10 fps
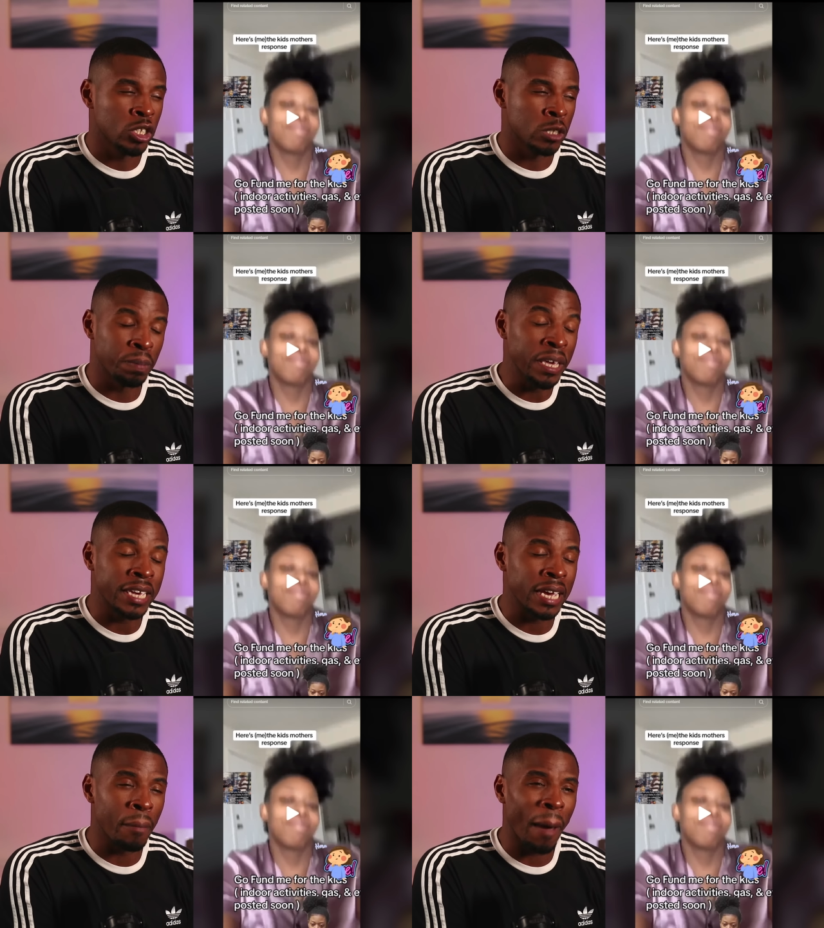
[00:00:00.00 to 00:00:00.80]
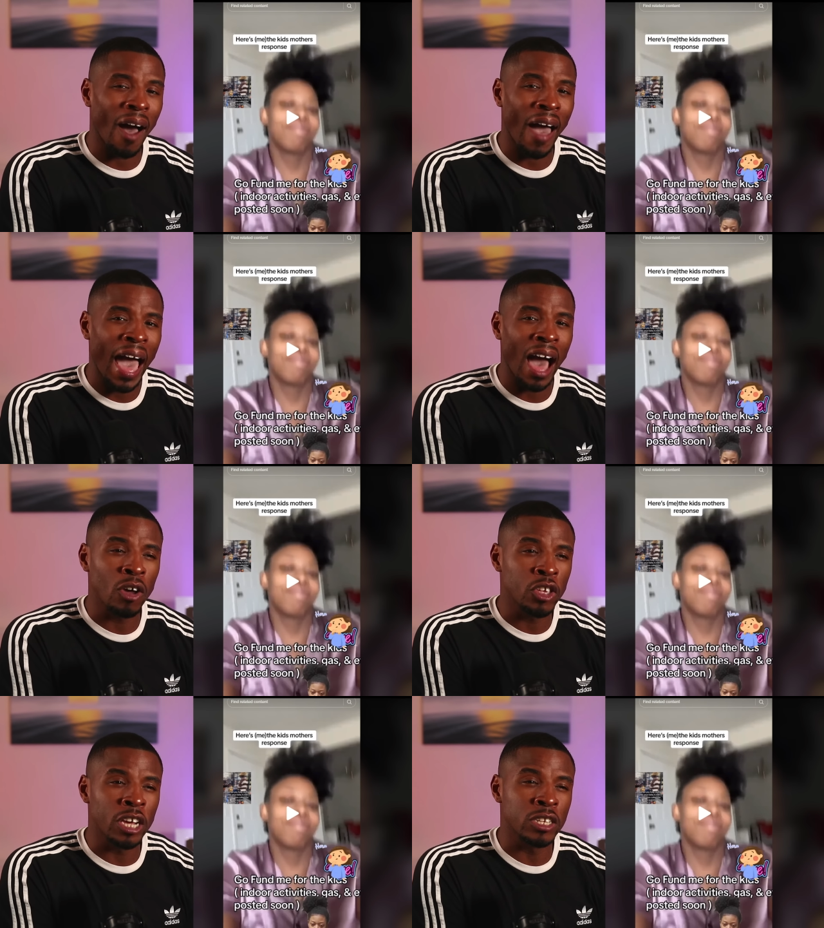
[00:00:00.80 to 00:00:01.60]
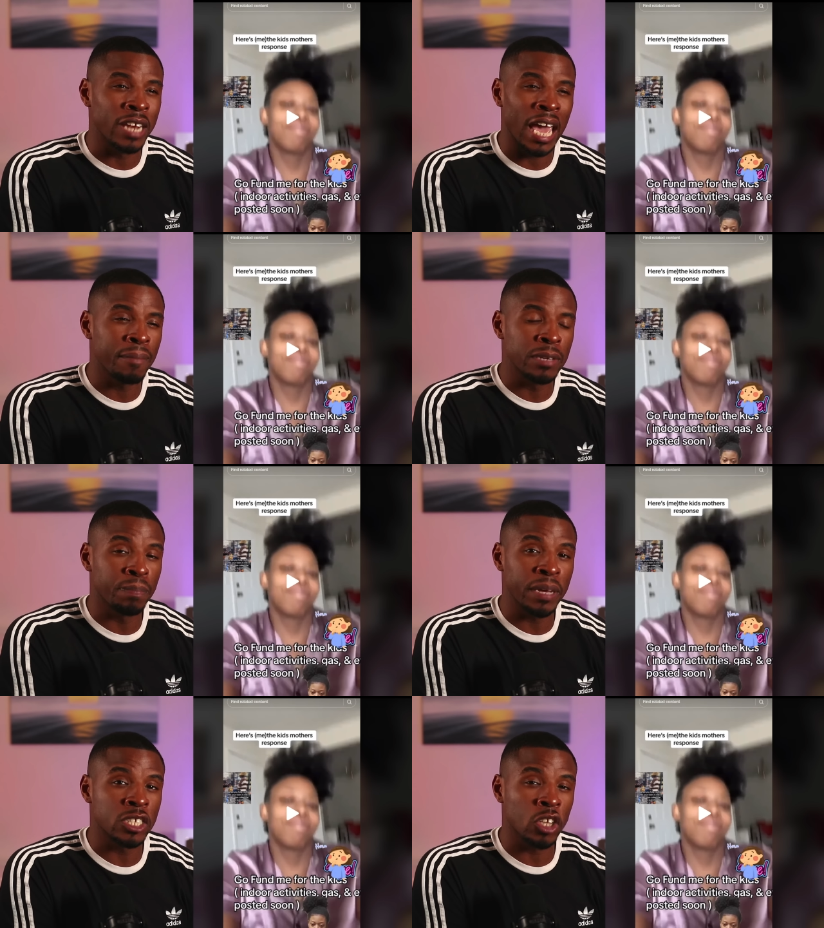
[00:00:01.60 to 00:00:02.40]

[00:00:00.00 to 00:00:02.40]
Speaker 1: Speaking about how your name has been